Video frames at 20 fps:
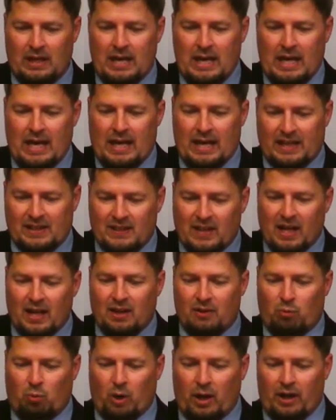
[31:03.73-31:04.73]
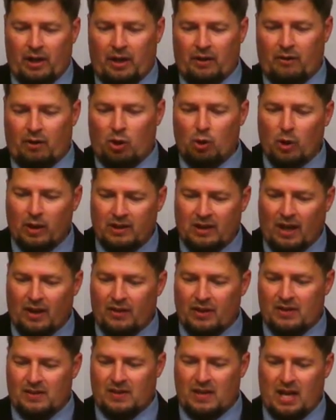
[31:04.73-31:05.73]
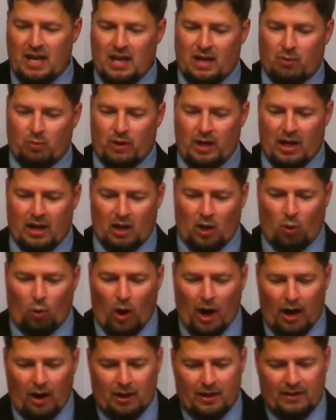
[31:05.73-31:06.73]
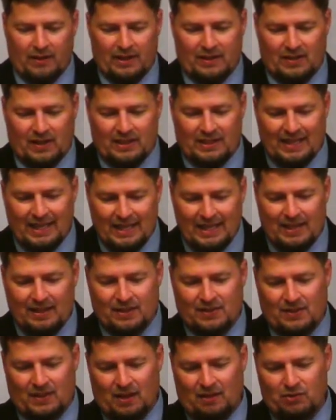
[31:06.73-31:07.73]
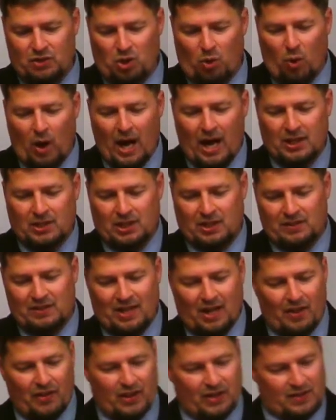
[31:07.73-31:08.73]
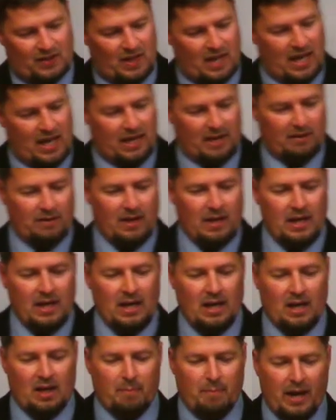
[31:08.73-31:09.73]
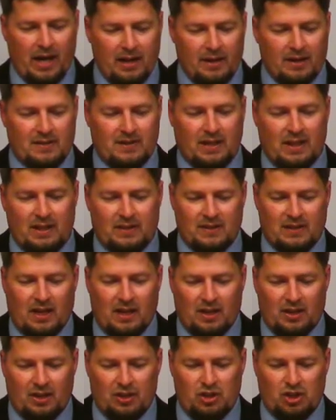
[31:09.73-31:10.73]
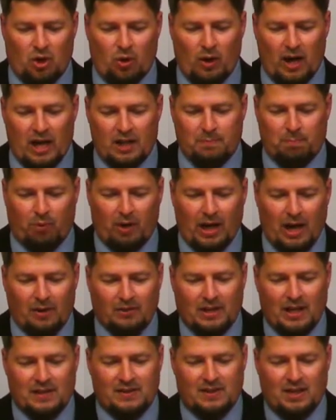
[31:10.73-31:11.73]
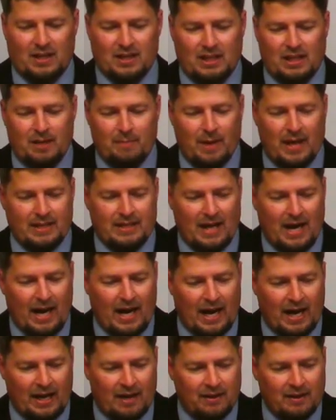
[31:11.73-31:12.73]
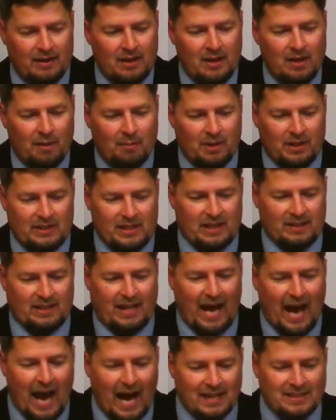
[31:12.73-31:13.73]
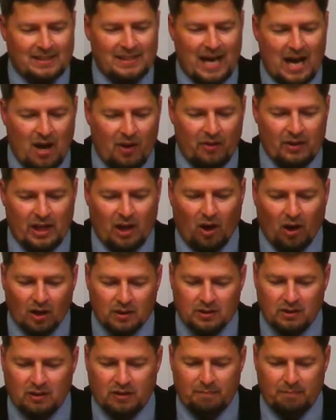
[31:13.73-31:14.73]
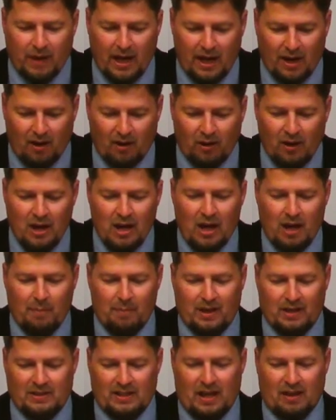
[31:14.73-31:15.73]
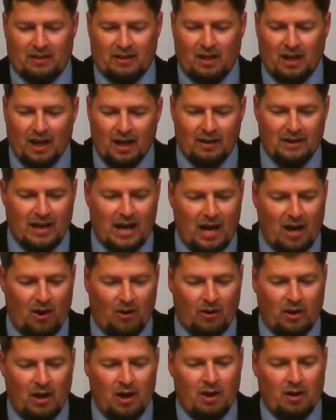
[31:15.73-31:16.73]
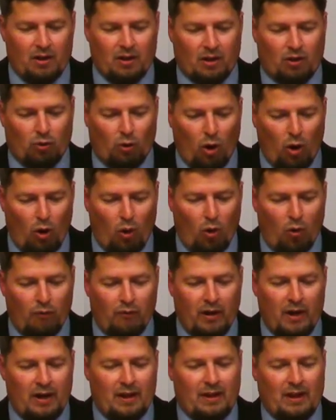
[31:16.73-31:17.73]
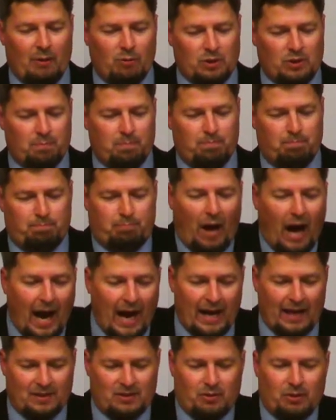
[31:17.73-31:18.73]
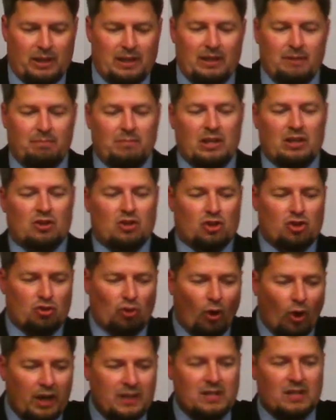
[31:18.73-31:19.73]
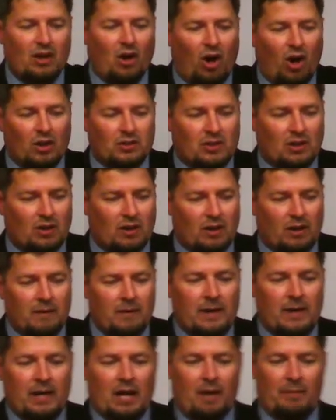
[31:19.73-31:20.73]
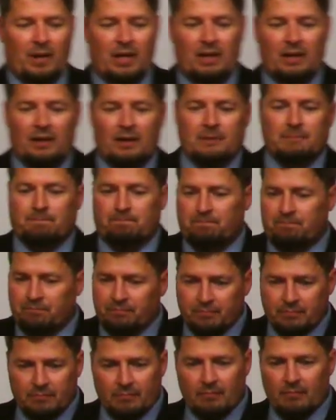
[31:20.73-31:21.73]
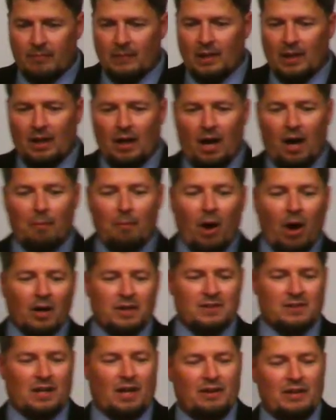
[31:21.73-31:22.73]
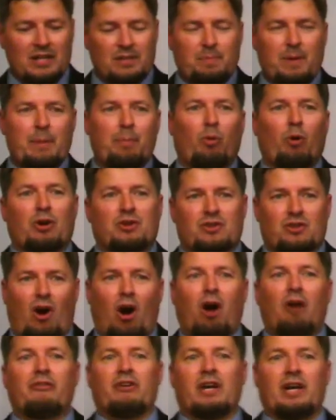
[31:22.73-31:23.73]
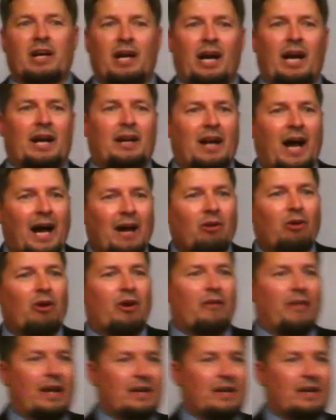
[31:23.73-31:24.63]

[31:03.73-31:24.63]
And they said unto one another, Who had done this thing? And when they had inquired, and they said, Gideon the son of Joash hath done this thing. And the men of the city said unto Joash, Bring out thy son that he may die because he hath cast down the altar of Baal, and because he hath cut down the grove that was by it. So he, he destroys the altar. I mean, amongst these people are starving, and not only are they